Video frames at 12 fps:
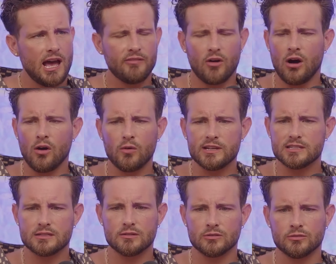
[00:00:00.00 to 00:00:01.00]
I've
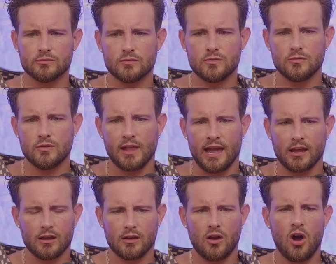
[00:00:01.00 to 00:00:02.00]
always
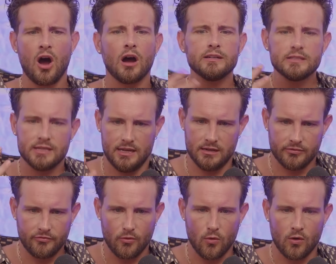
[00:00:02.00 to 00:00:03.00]
like hunted
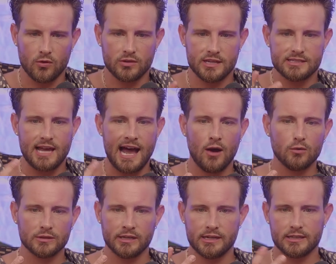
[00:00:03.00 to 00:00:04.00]
for this
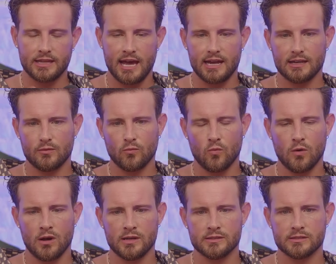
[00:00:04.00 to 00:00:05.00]
outlet that
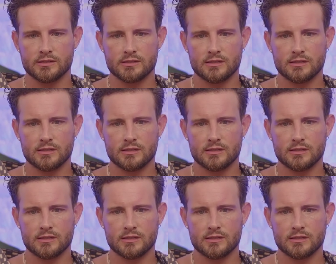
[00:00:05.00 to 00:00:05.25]
was.